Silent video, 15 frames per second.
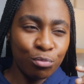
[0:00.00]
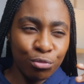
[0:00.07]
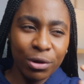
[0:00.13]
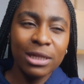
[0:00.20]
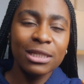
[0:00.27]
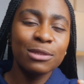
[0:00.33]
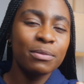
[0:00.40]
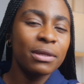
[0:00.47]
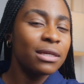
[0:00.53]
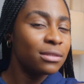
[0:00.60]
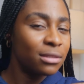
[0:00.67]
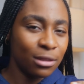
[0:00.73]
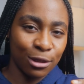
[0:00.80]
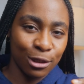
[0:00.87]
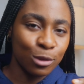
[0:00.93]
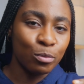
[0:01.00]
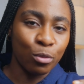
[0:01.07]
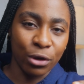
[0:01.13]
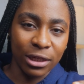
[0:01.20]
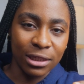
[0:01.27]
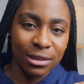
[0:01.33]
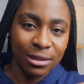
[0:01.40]
brings me to this
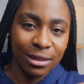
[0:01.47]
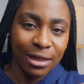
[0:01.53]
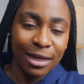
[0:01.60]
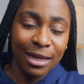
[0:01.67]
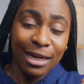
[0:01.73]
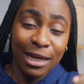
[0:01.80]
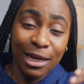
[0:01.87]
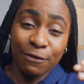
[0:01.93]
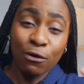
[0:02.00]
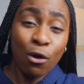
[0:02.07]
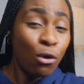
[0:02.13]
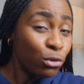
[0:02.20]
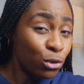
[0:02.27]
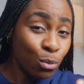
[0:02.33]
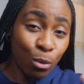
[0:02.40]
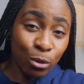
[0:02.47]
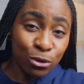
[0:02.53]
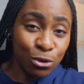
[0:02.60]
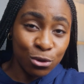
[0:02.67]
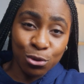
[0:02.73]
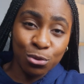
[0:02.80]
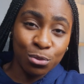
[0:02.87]
point. If all you
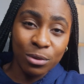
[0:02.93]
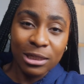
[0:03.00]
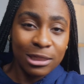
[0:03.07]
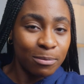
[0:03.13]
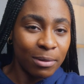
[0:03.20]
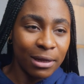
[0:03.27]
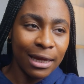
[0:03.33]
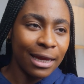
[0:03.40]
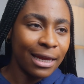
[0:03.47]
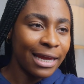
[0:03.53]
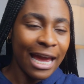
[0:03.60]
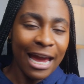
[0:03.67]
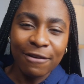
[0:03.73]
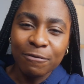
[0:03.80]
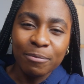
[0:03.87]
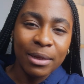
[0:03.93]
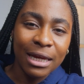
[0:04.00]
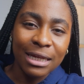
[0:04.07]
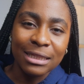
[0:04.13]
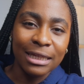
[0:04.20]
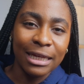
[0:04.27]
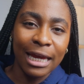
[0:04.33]
want to do is play
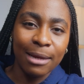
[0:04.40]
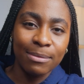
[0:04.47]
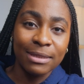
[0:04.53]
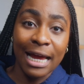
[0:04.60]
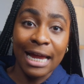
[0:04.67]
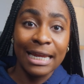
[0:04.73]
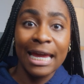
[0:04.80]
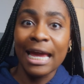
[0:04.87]
FPS games at